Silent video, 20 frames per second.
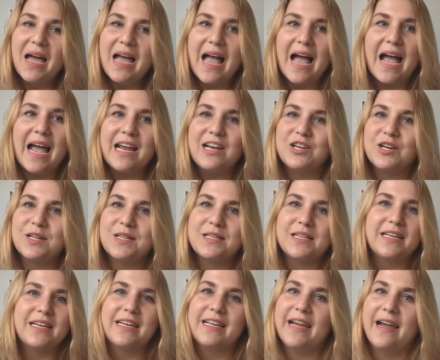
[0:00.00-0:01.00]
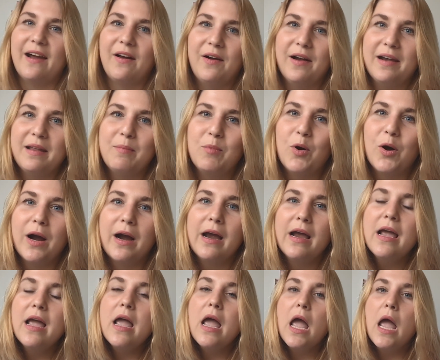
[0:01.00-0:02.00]
I just didn't care anymore,
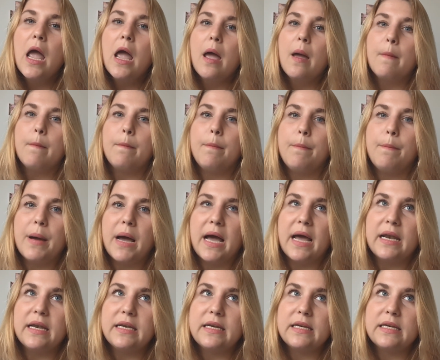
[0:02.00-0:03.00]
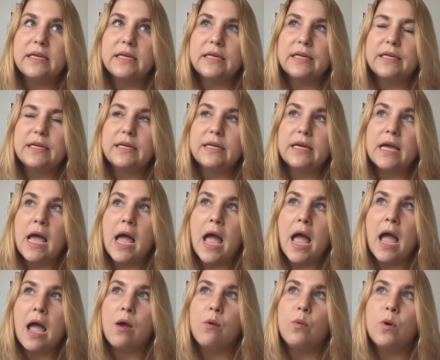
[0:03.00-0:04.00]
but
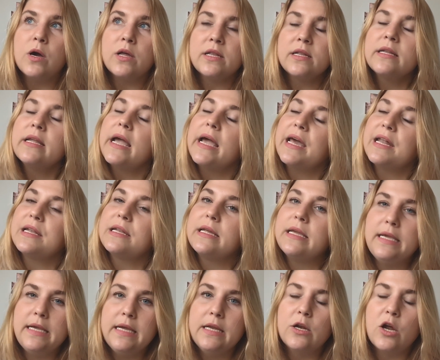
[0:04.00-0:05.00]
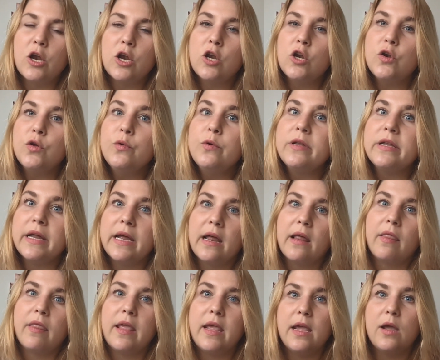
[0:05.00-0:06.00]
I wasn't as keen on
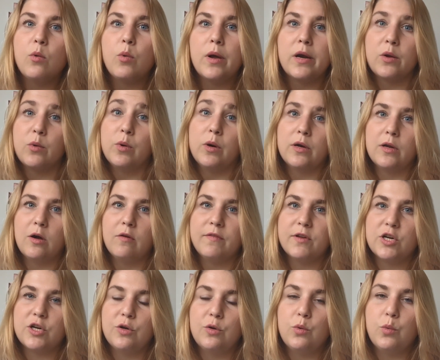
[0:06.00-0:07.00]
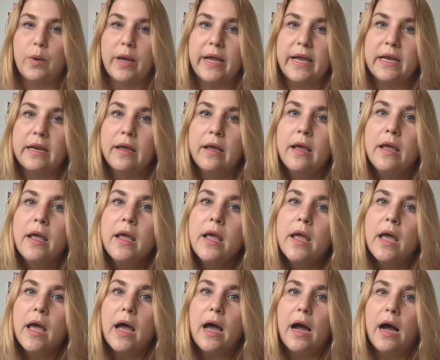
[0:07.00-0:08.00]
losing the quote unquote overshoot weight
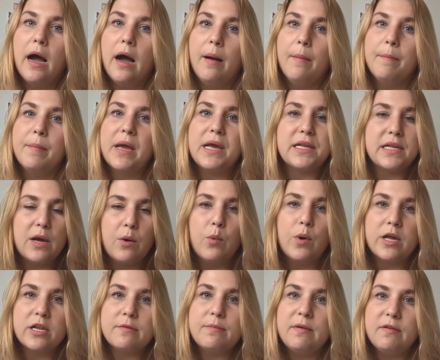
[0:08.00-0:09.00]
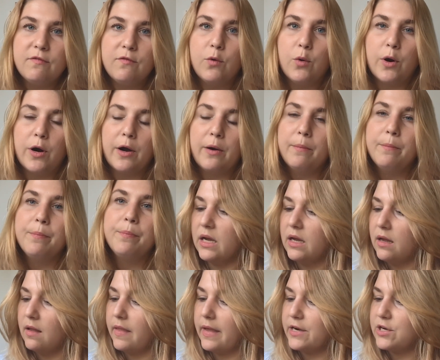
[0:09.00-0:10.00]
as I was before.
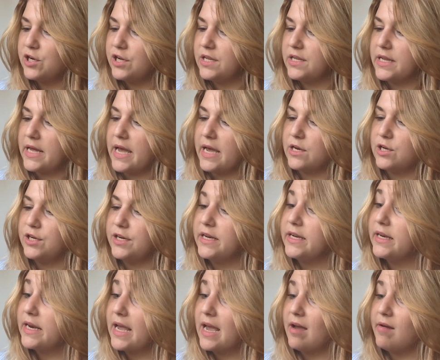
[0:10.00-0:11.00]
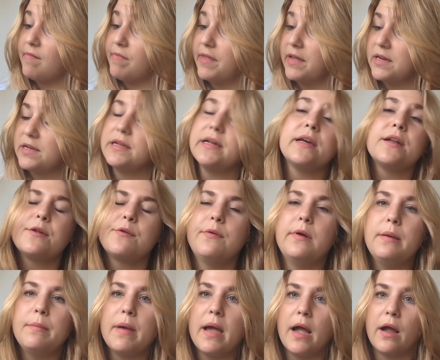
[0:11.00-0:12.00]
Then she said she didn't have this
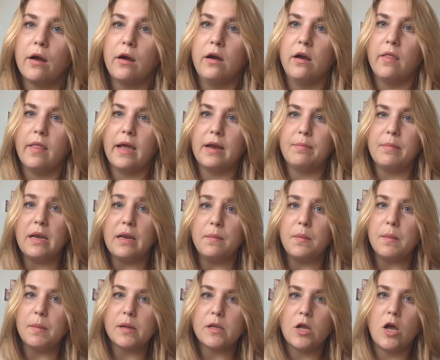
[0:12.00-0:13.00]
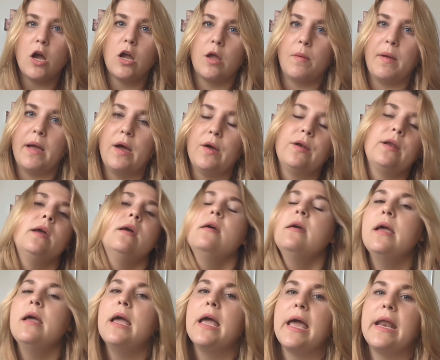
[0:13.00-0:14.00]
extreme hunger that many people talk about.
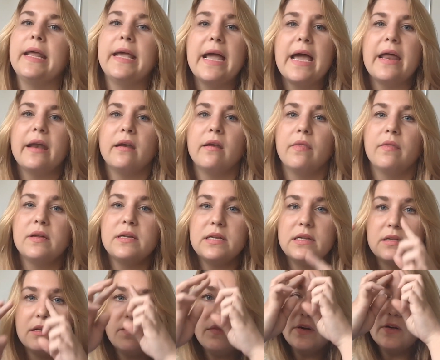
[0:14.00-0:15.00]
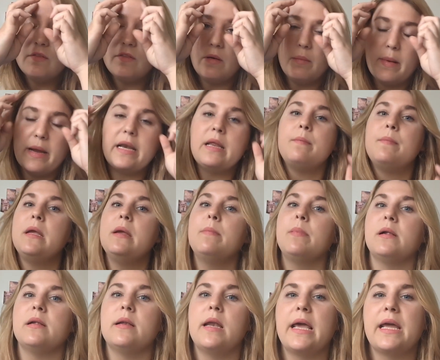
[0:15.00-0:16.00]
And again, this is different for many
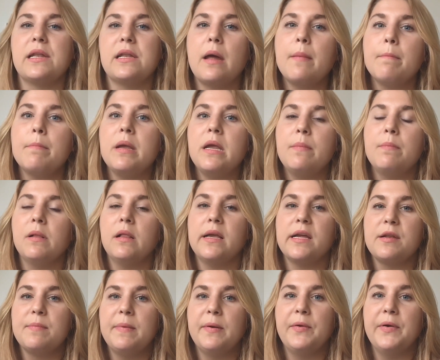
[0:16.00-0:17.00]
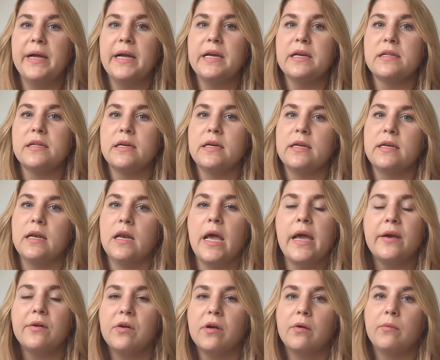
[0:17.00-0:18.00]
people. Like, some people experience it
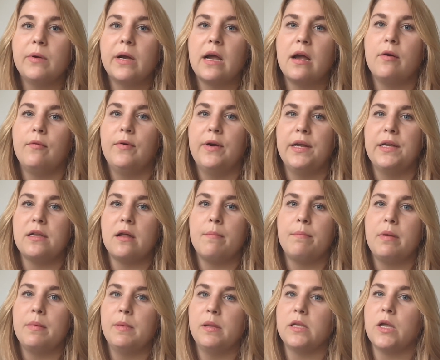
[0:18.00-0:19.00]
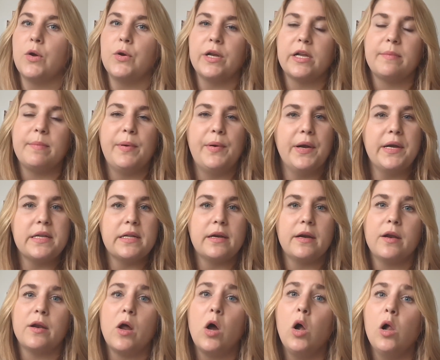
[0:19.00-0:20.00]
later in recovery, some people don't experience it
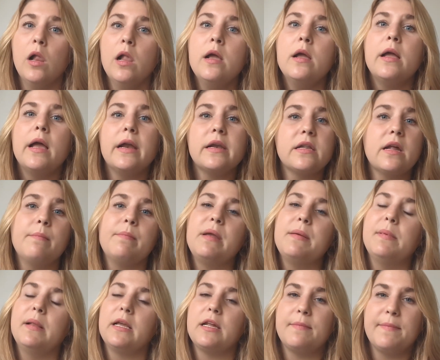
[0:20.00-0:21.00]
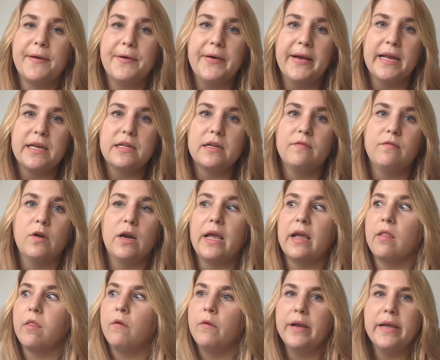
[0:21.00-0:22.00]
at all, and some people experience it for
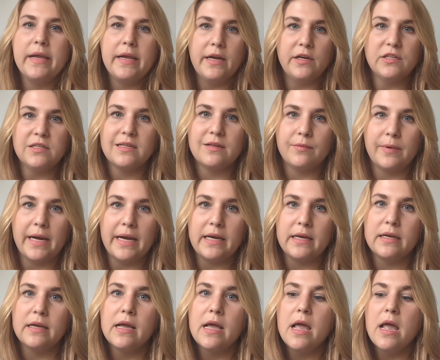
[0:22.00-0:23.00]
like 3 years straight.